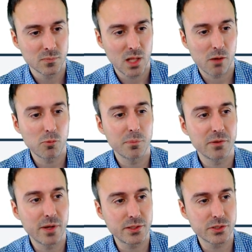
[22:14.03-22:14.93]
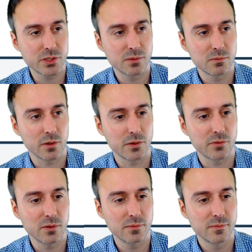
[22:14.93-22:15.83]
I will be rich.
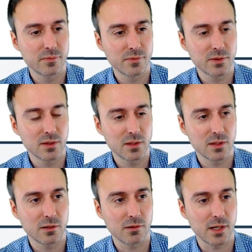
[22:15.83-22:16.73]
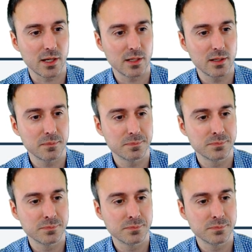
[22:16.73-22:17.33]
Wonderful. Great idea